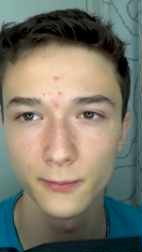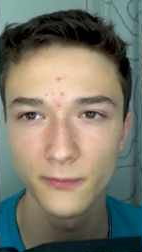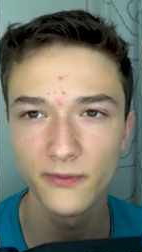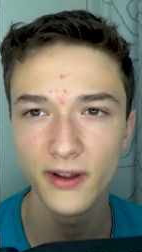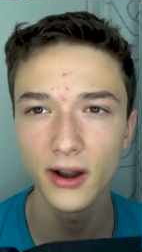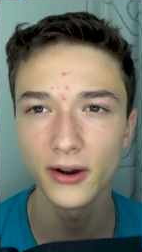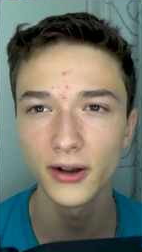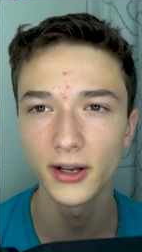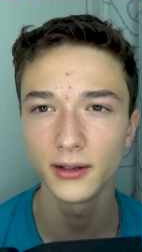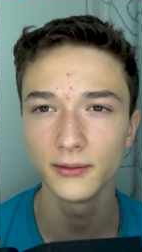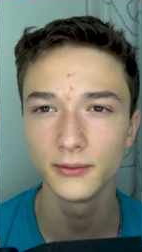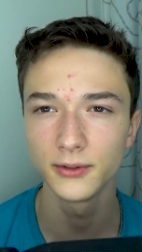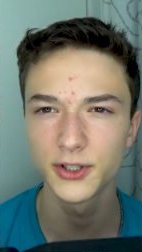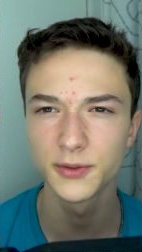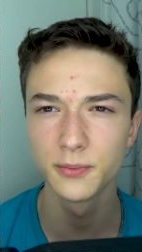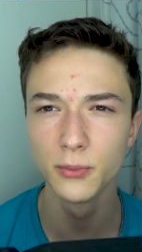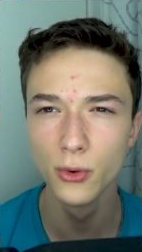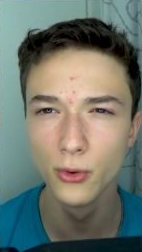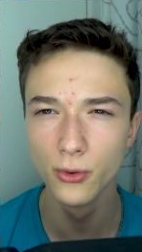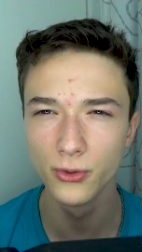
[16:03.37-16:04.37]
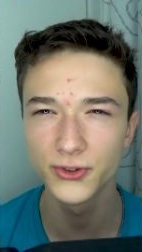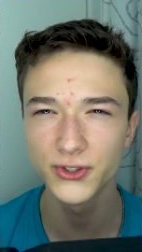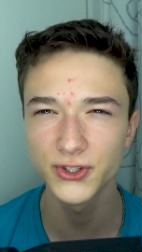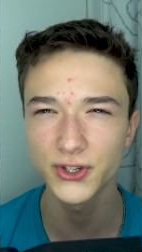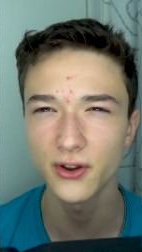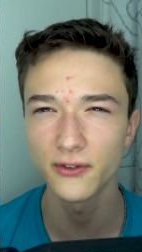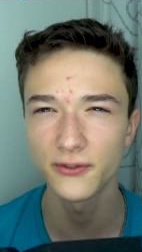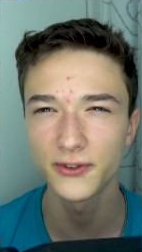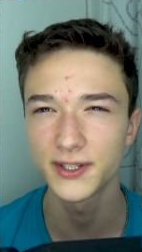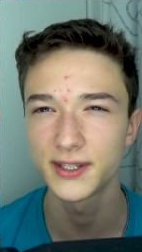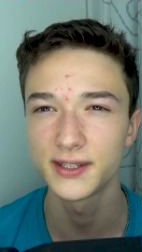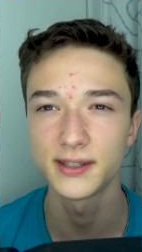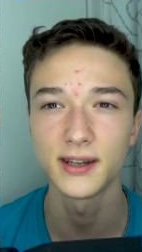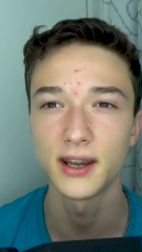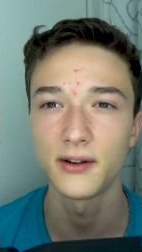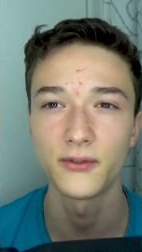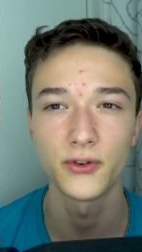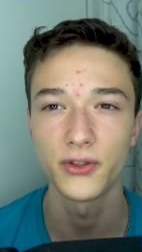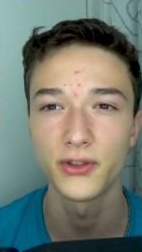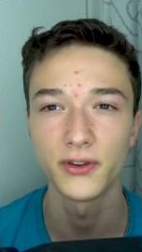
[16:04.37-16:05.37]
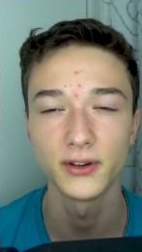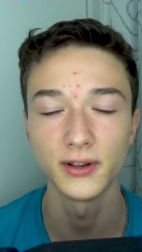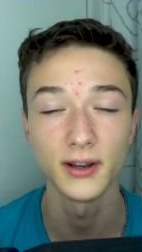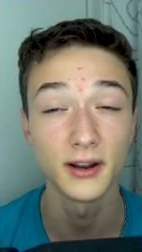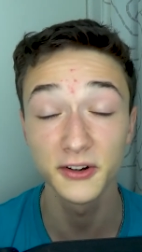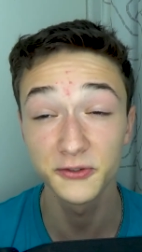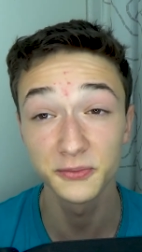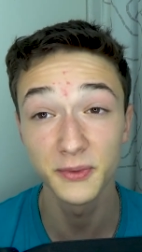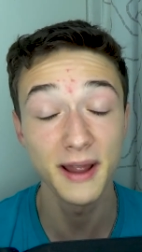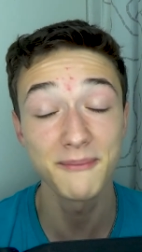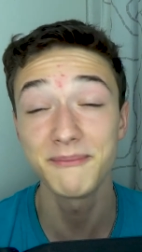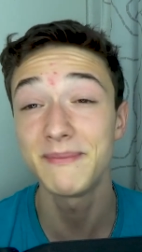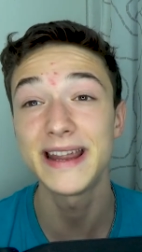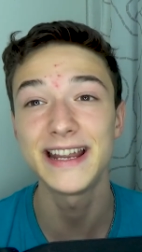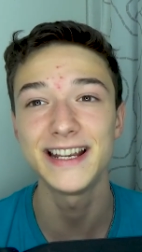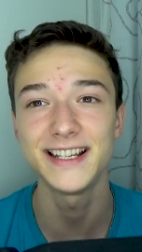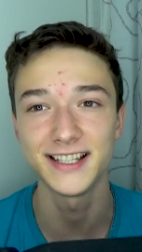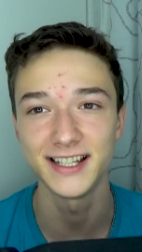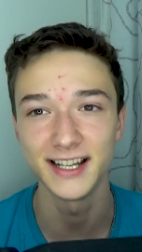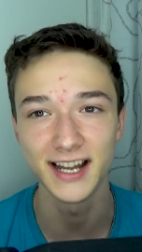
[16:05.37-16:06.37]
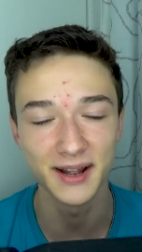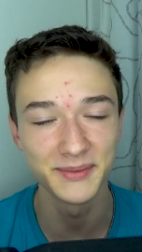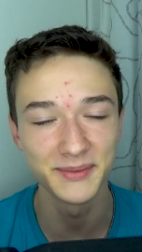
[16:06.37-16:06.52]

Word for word: Very smooth surfaces and everything. A amazing.